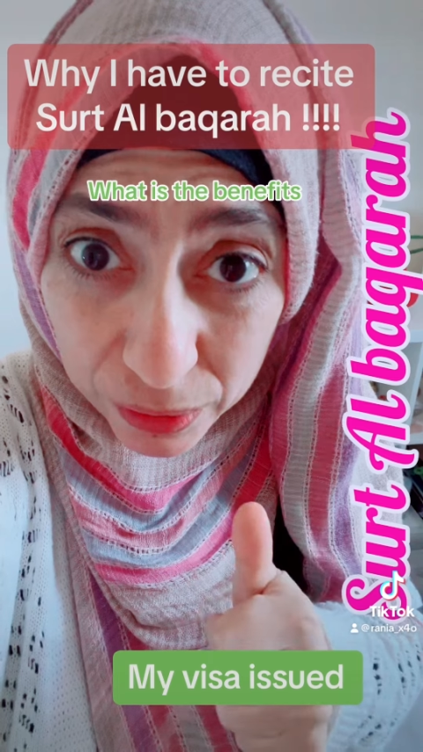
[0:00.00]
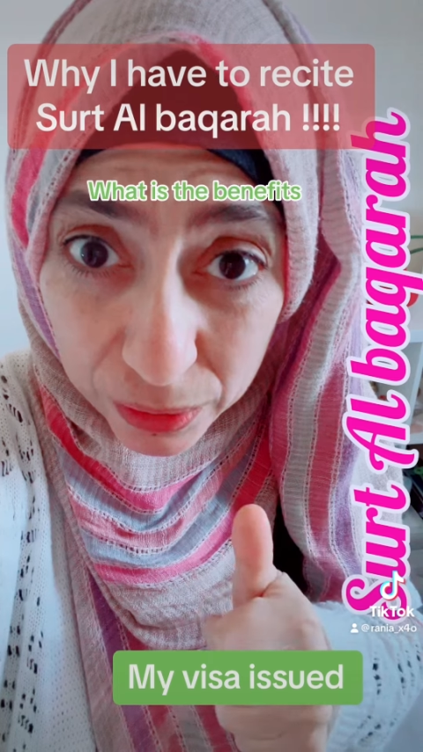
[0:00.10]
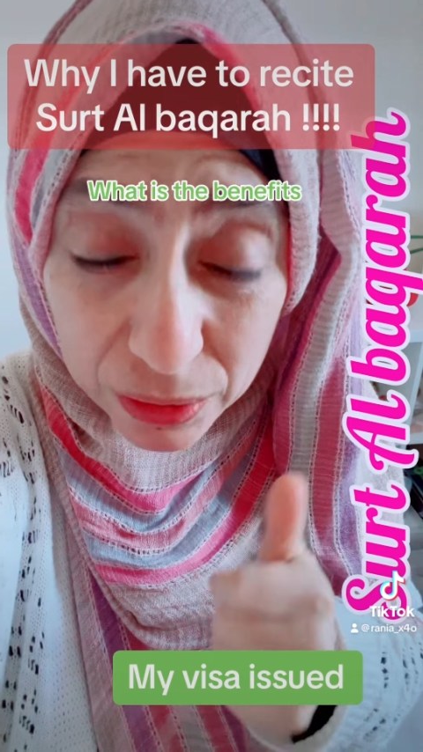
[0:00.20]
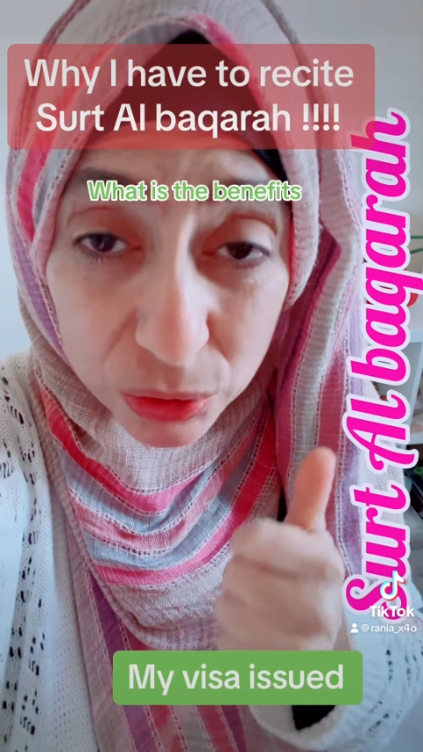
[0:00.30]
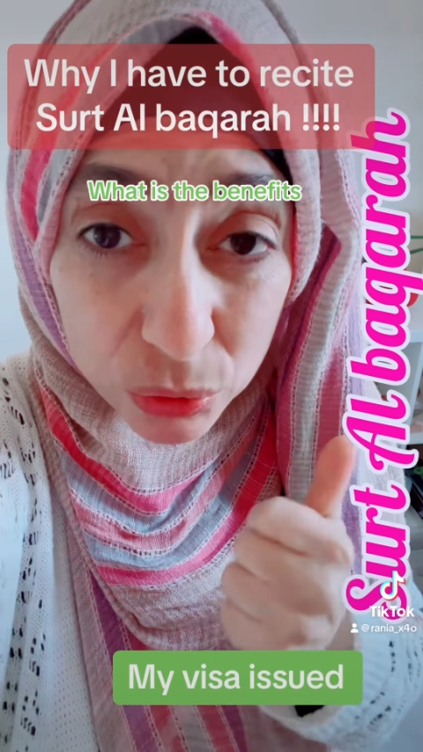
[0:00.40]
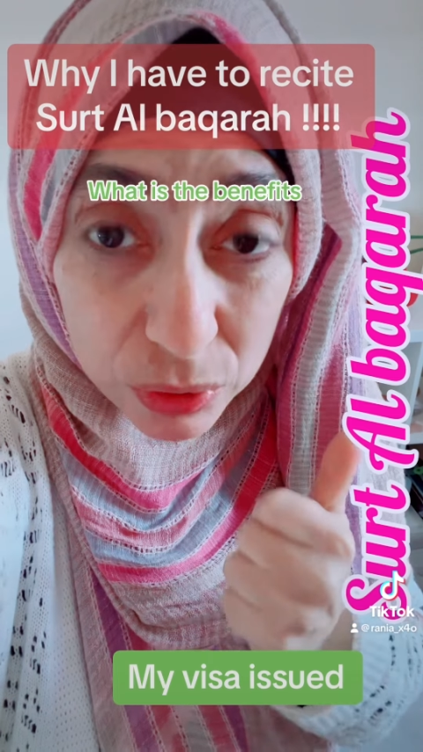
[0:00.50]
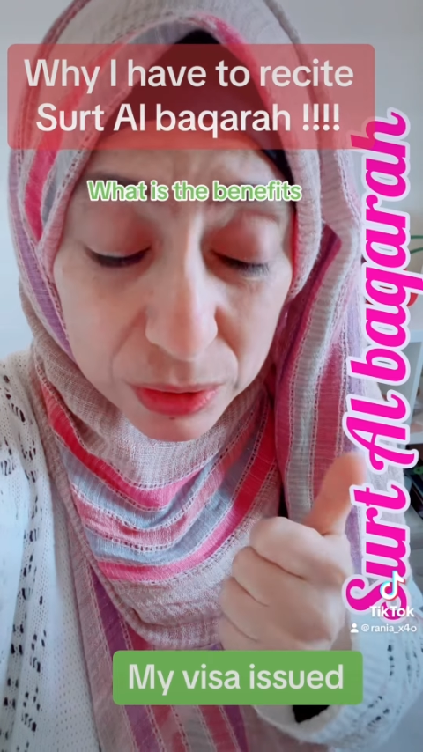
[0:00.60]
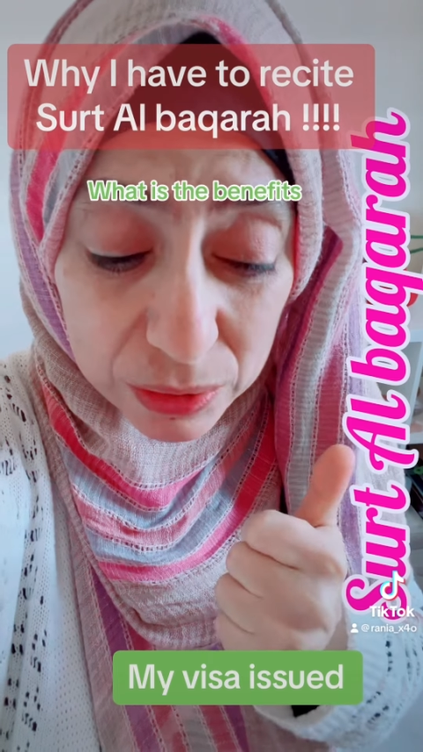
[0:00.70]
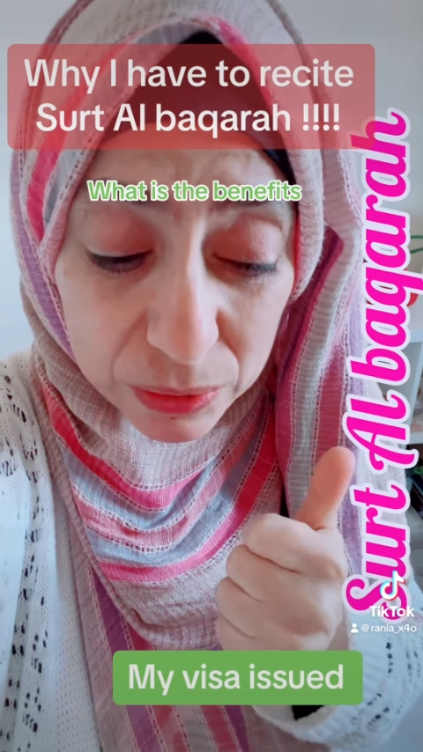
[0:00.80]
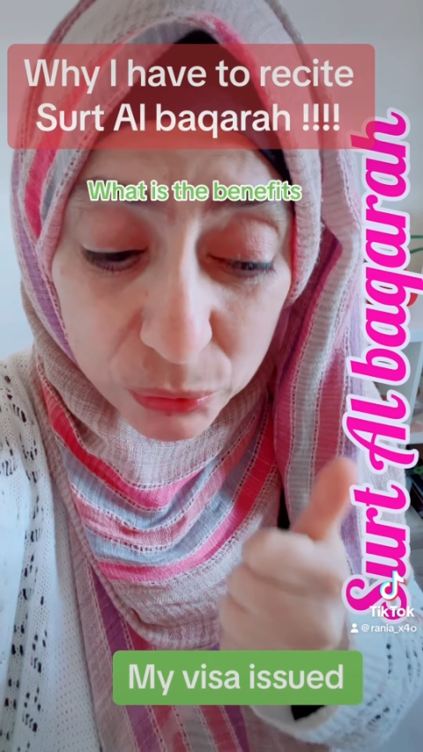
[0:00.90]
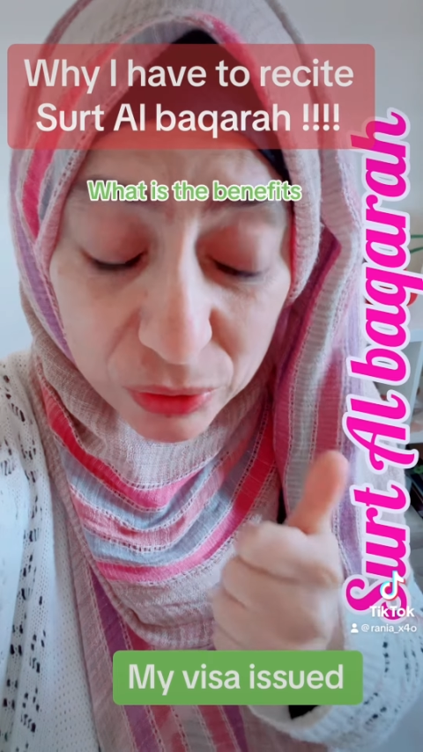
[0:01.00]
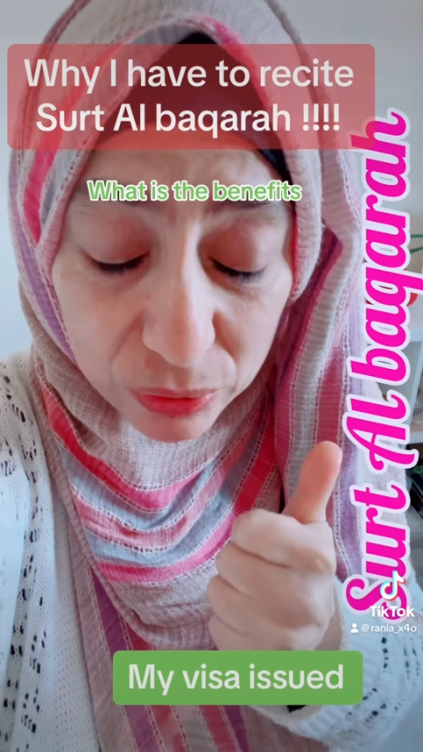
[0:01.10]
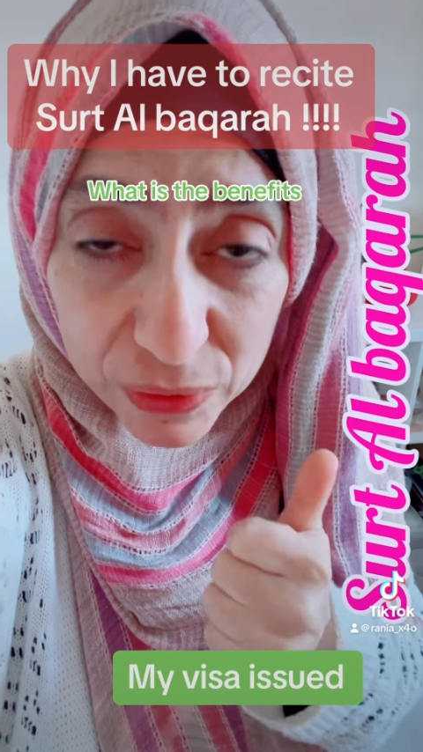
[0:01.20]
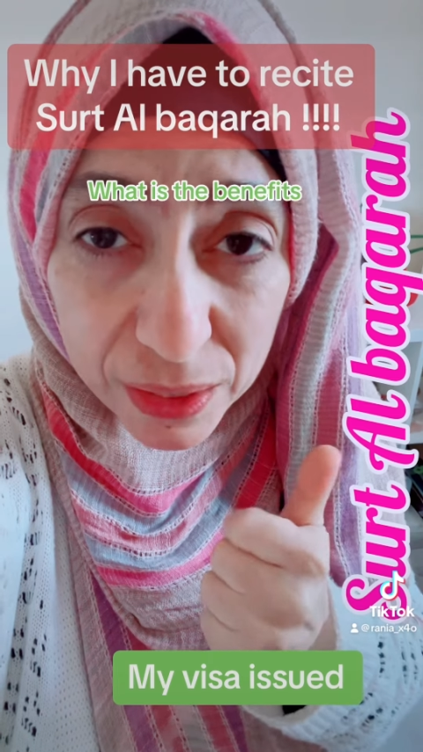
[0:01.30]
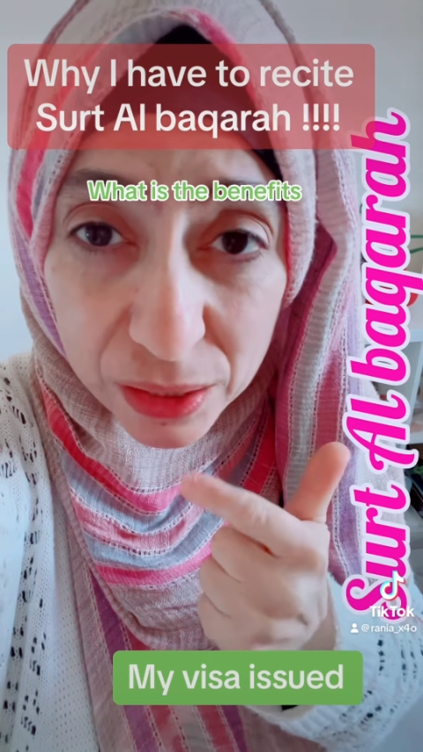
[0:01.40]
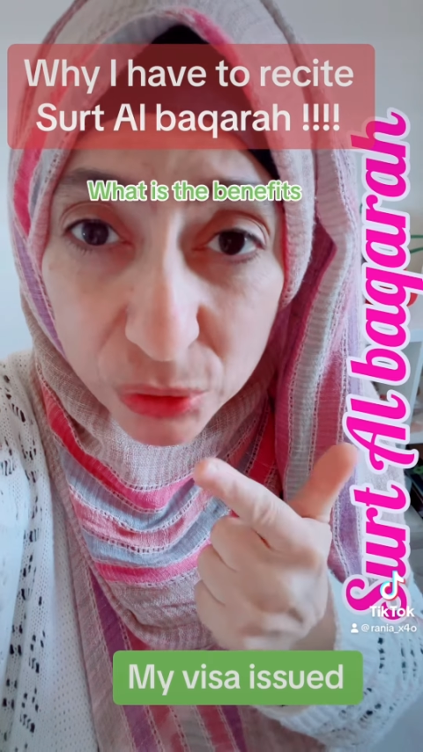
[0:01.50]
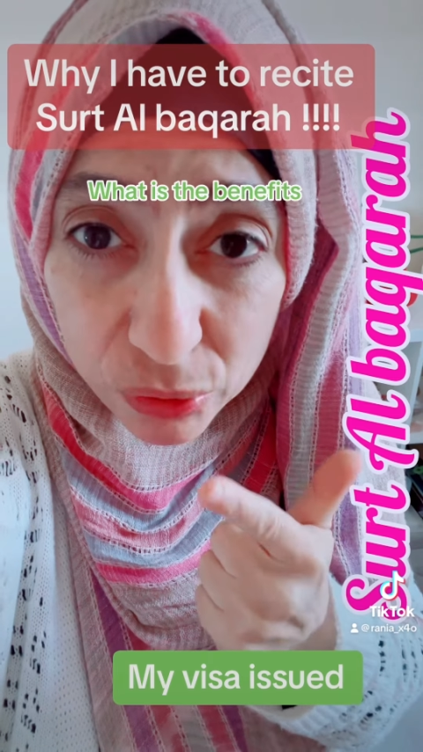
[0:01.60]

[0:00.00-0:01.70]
It will reveal your